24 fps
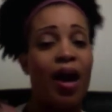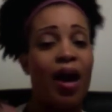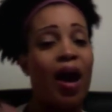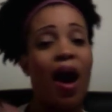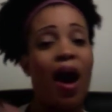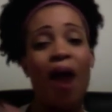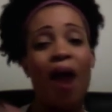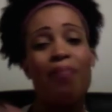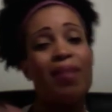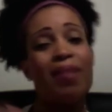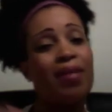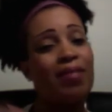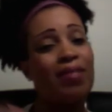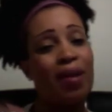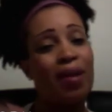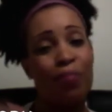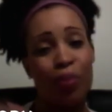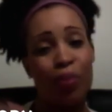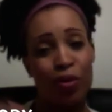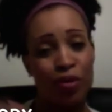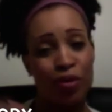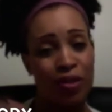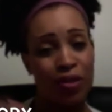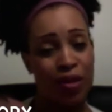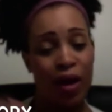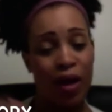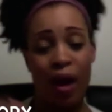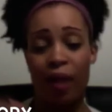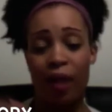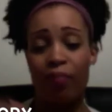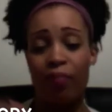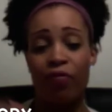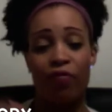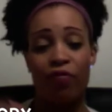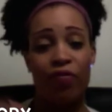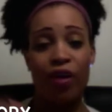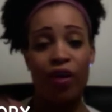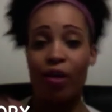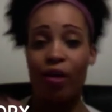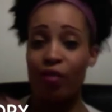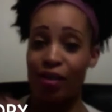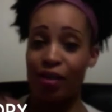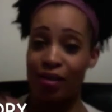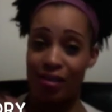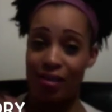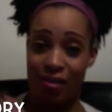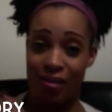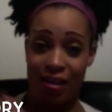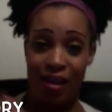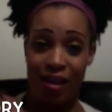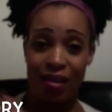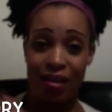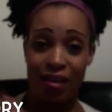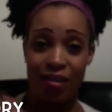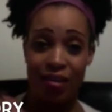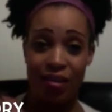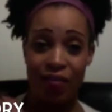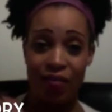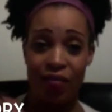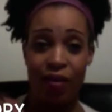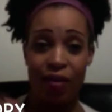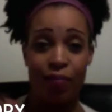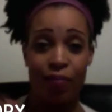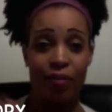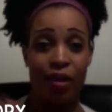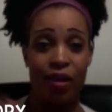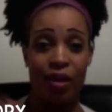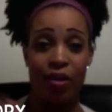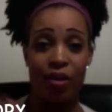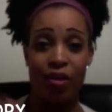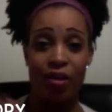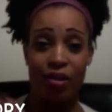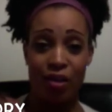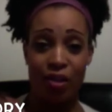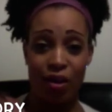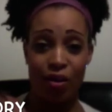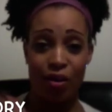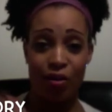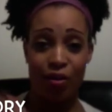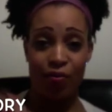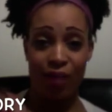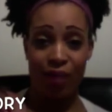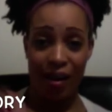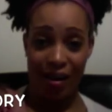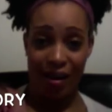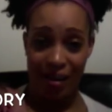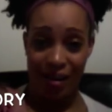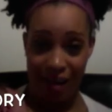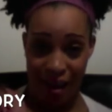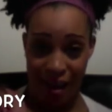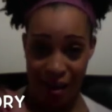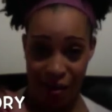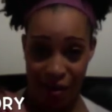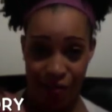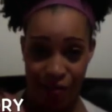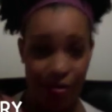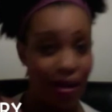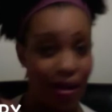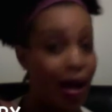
I'm not that person. I am very decisive, and I'm here to tell you right now,